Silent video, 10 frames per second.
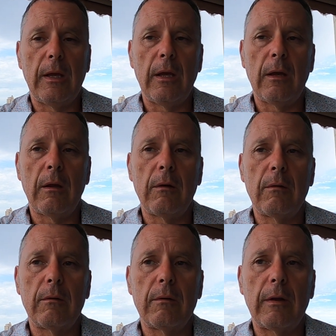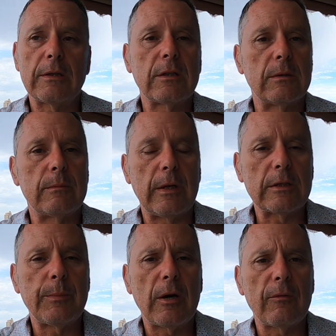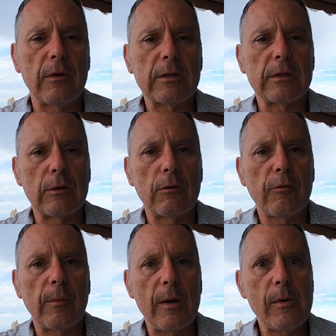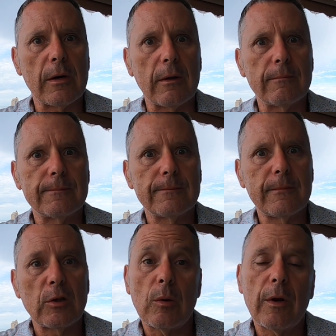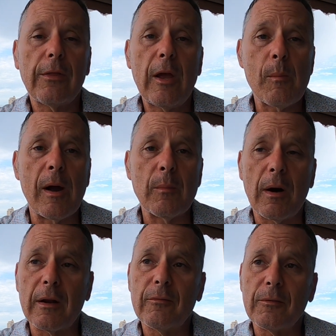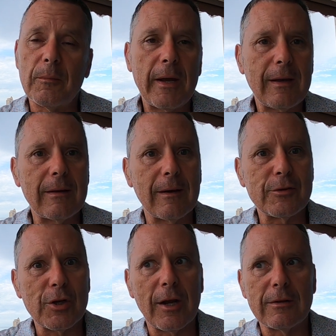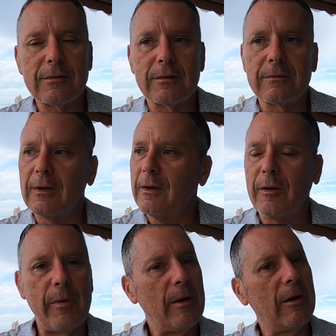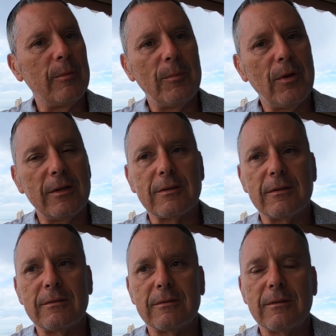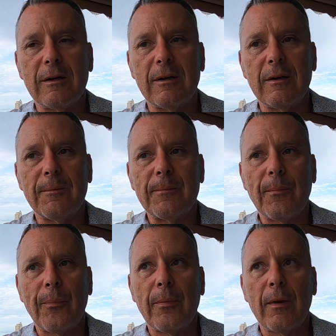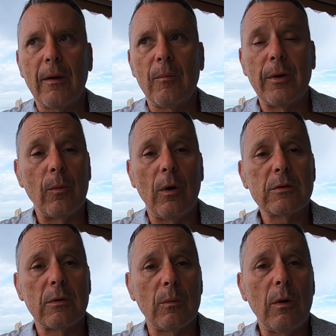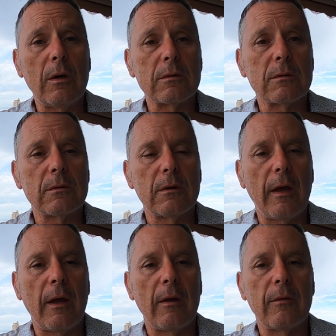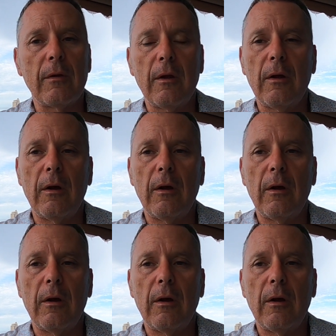And that's a, that's a powerful lesson I learned from MindBody. So I want to thank MindBody for making that change and may not have been pleasant, um, but it was what it was. And